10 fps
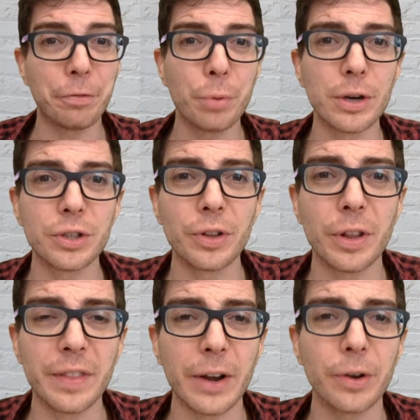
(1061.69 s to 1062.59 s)
throughout
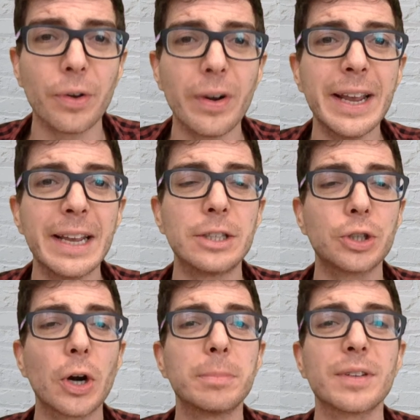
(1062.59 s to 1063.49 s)
their degree in
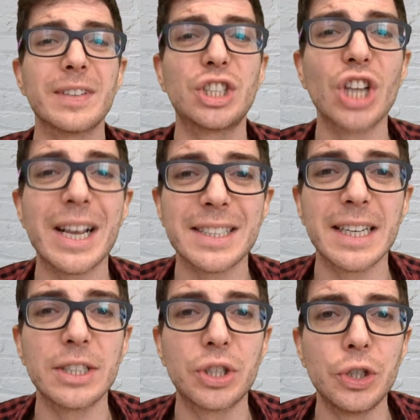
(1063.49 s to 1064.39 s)
terms of
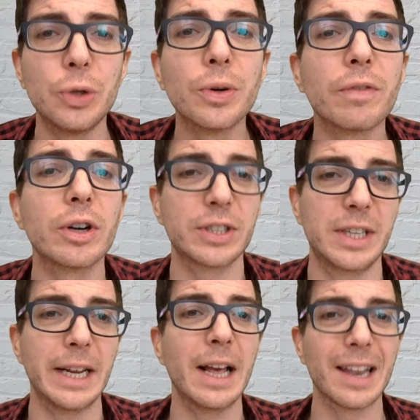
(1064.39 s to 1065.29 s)
adjusting to
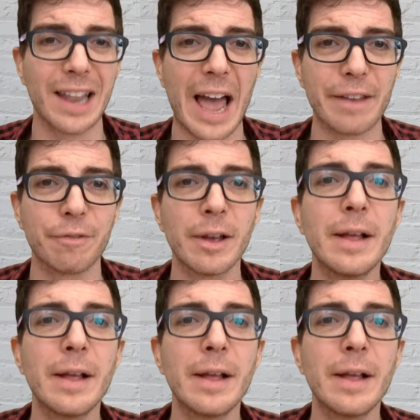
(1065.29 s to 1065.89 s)
university life.